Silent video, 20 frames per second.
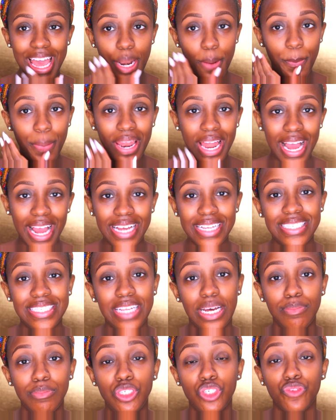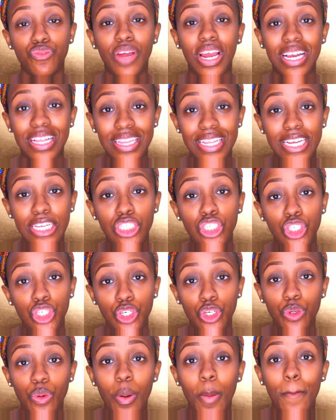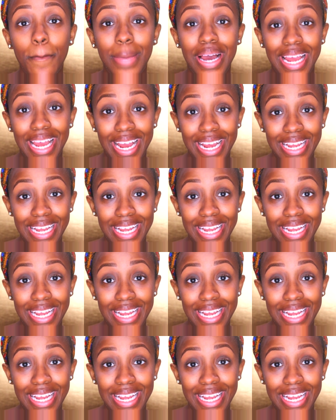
and apply some directly to my